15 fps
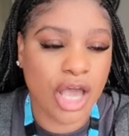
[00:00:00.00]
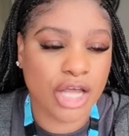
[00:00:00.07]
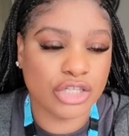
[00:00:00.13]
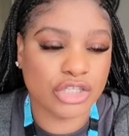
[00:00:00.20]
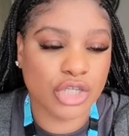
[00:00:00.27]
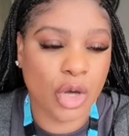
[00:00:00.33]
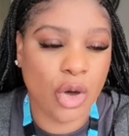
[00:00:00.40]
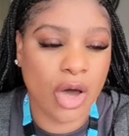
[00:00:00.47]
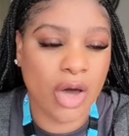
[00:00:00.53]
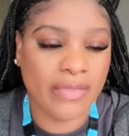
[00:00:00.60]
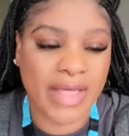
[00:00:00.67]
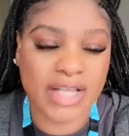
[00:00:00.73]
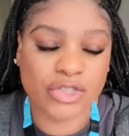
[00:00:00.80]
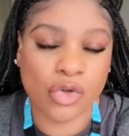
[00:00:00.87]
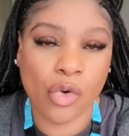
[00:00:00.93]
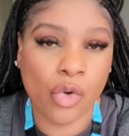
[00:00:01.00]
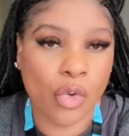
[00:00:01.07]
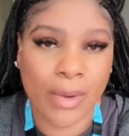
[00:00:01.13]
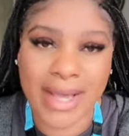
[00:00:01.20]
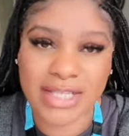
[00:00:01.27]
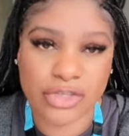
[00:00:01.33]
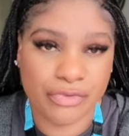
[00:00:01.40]
And so that's
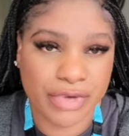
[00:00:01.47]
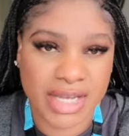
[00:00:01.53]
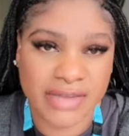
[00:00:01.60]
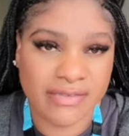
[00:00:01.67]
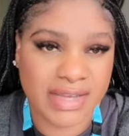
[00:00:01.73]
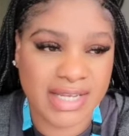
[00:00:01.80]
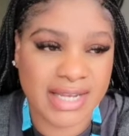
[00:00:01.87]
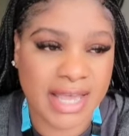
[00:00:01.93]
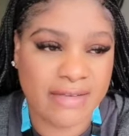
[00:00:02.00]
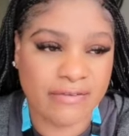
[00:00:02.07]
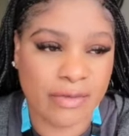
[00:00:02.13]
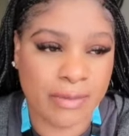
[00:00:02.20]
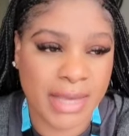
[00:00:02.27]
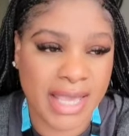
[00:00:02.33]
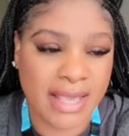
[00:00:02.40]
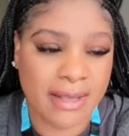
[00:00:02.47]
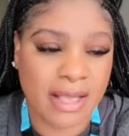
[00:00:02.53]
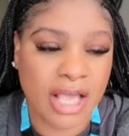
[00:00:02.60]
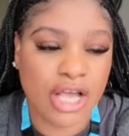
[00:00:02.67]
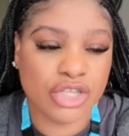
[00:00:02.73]
always a refeed day for me.